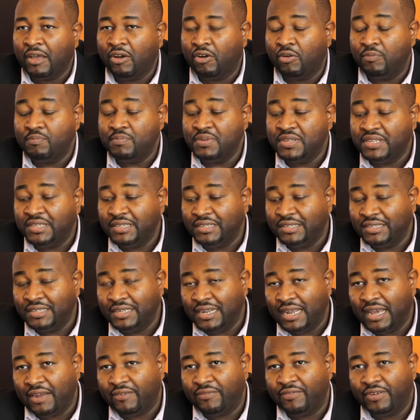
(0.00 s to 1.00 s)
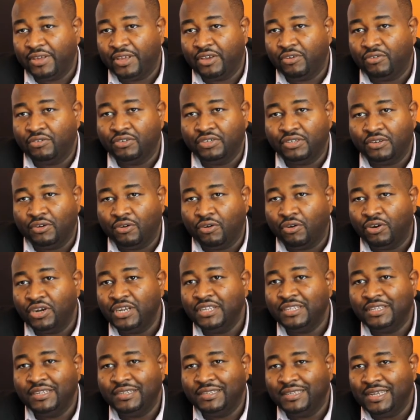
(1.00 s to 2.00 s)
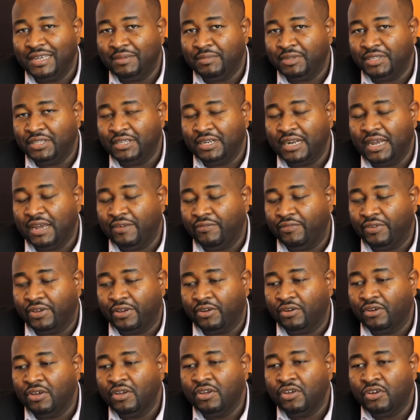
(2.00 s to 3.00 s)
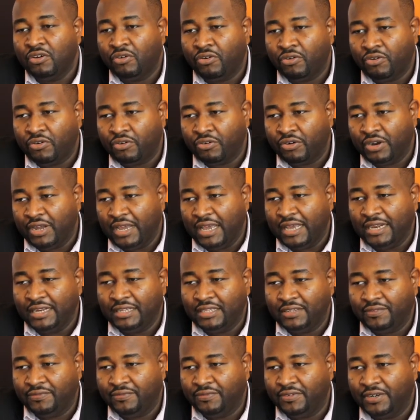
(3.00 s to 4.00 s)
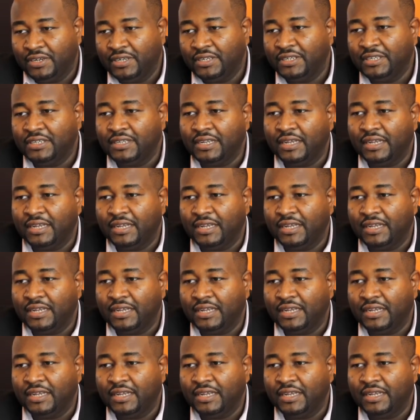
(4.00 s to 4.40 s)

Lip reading: or business in Africa, or entertainment in Africa, or any different